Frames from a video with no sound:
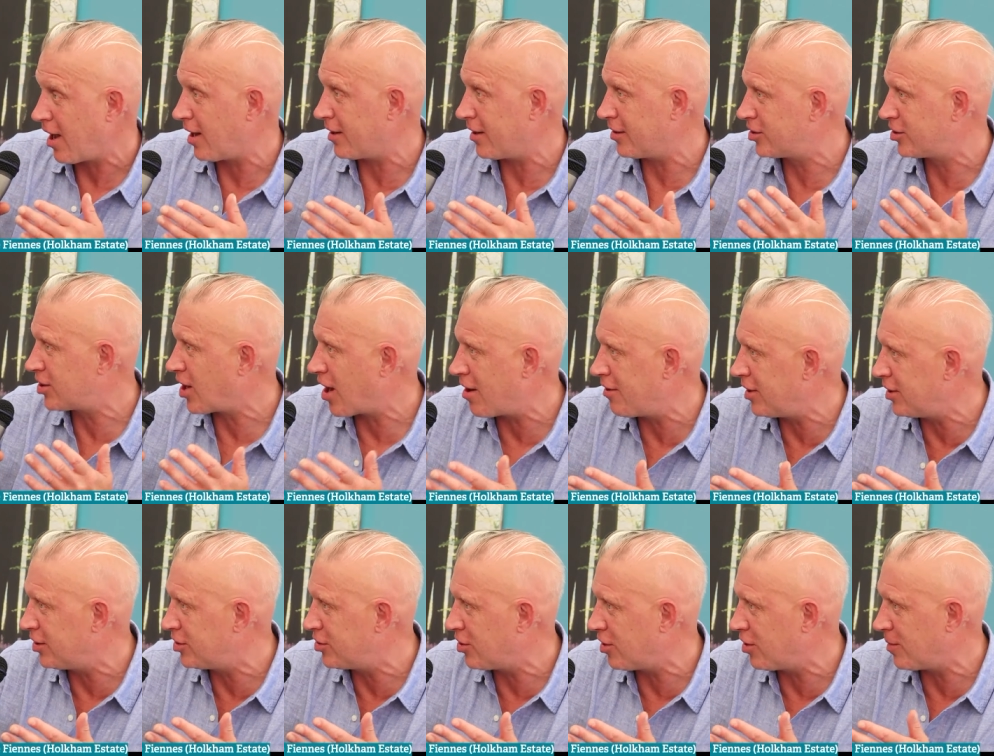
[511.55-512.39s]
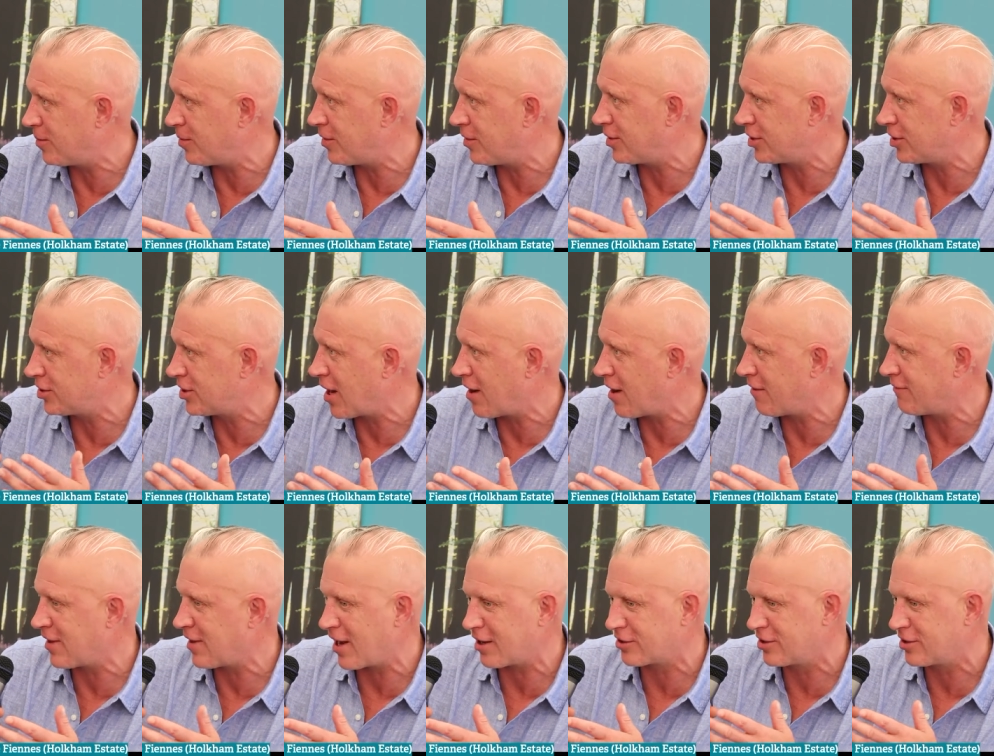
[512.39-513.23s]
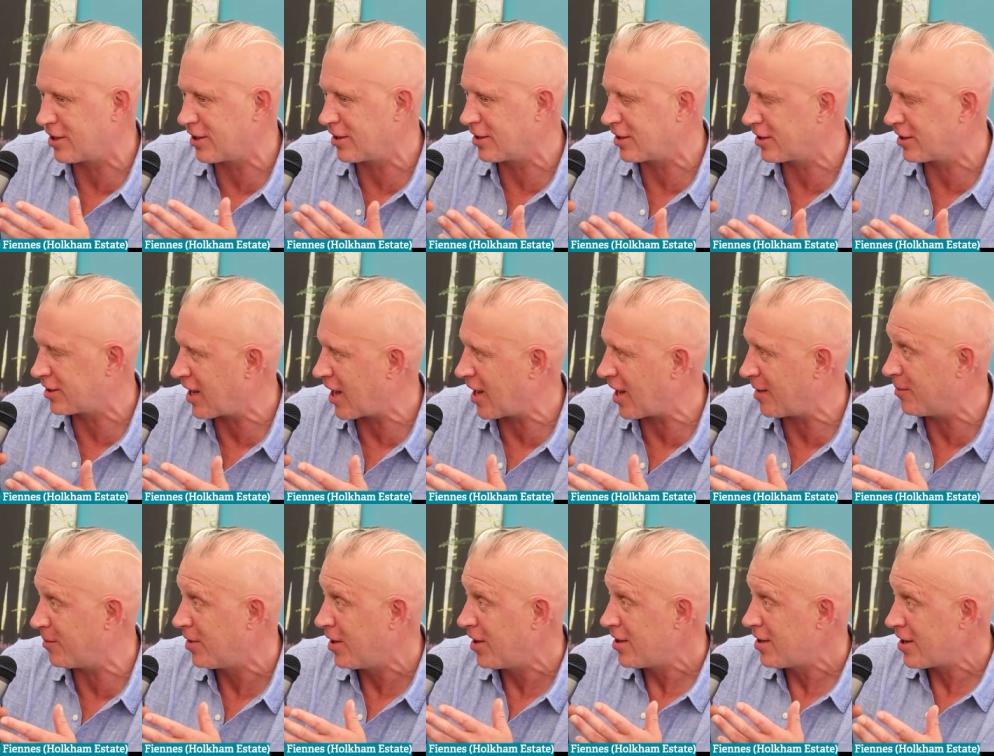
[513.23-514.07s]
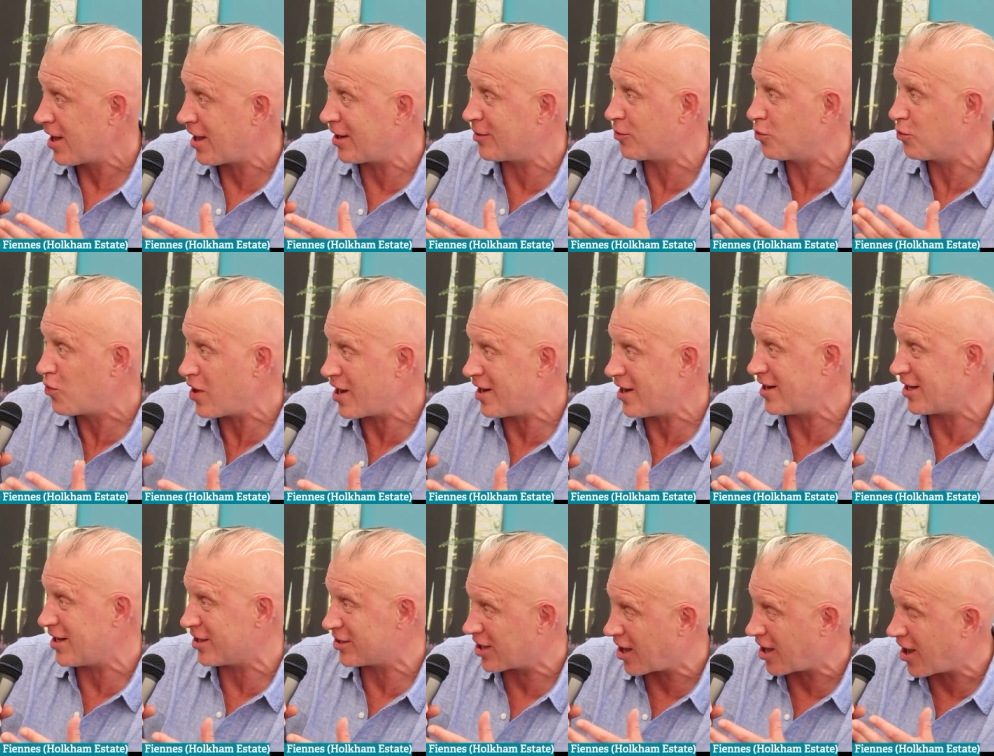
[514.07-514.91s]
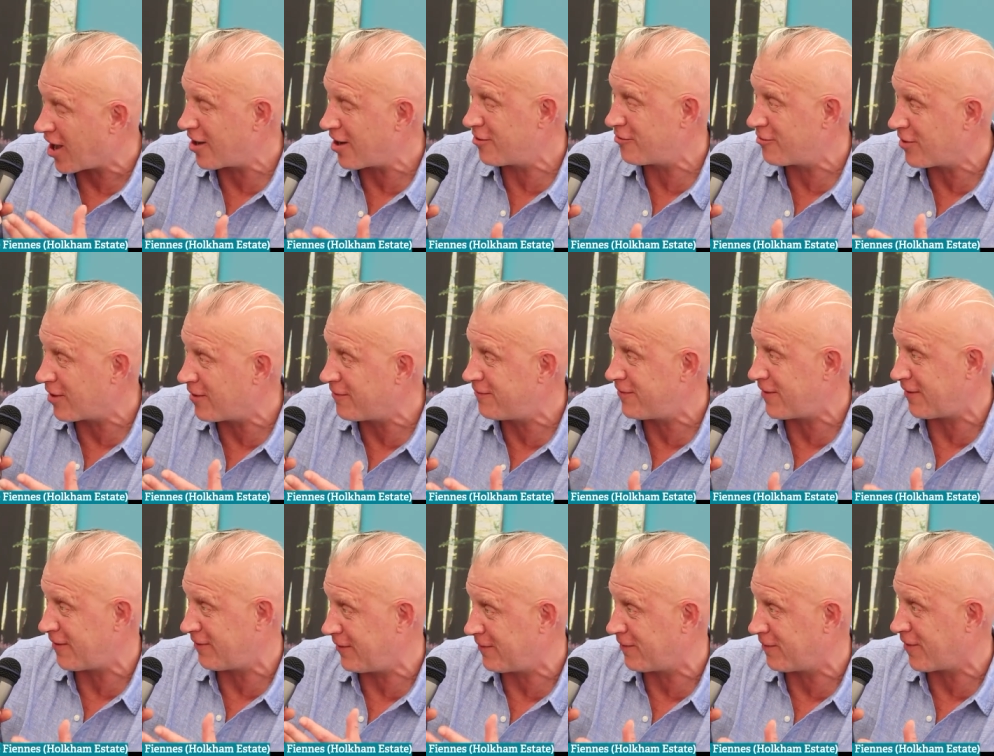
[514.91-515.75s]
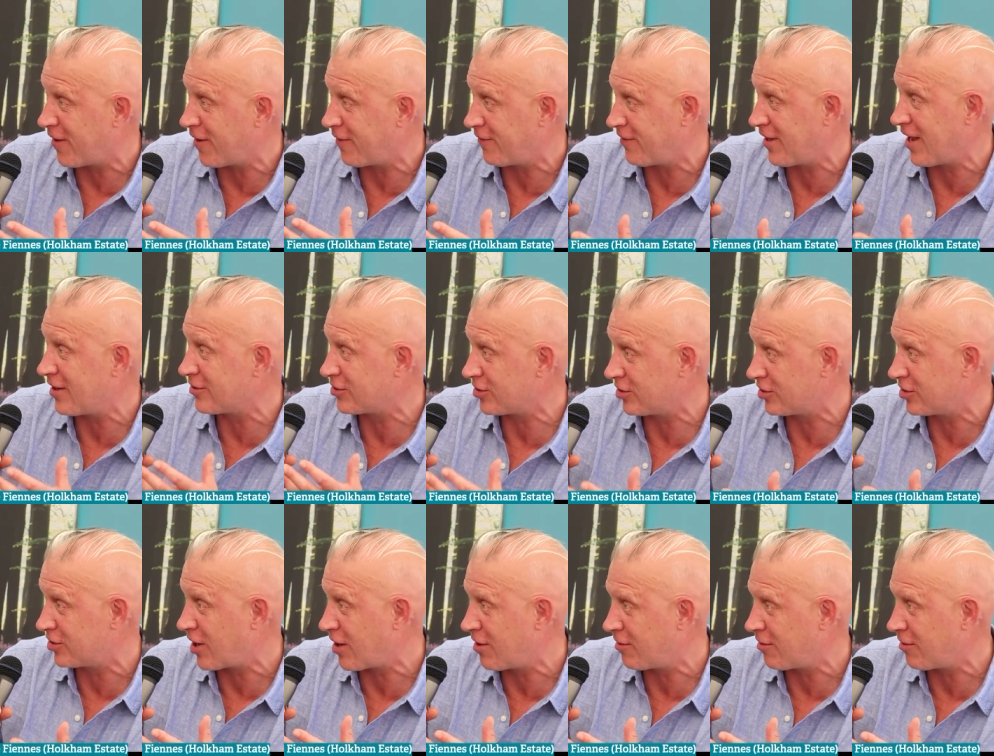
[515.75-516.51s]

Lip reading: And Tony Juniper, the chair of Naturalism, came and witnessed 155,000